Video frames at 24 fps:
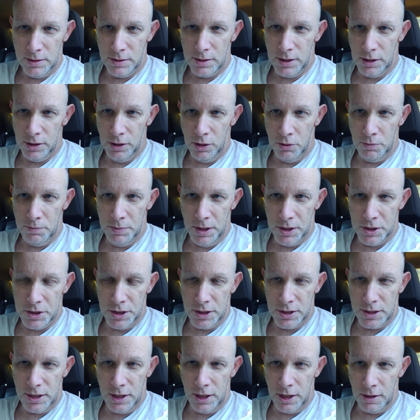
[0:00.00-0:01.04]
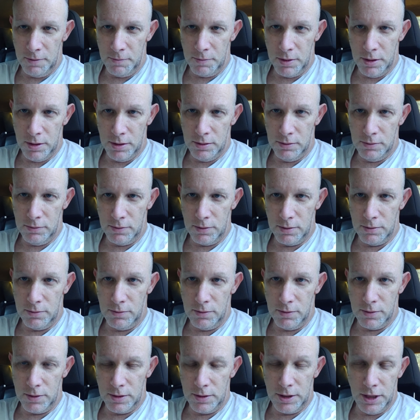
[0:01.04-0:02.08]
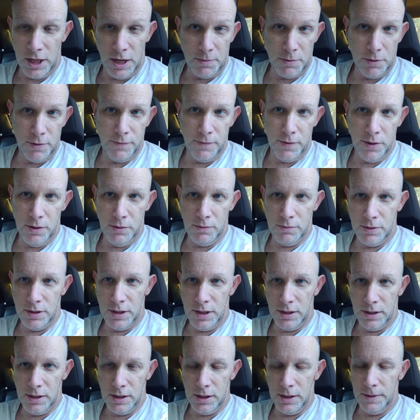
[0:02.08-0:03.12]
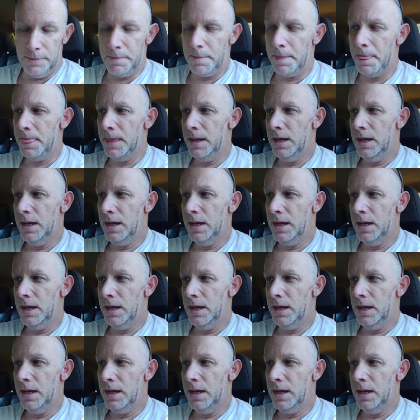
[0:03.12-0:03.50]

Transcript: low budget camera or, or camera phone. Um,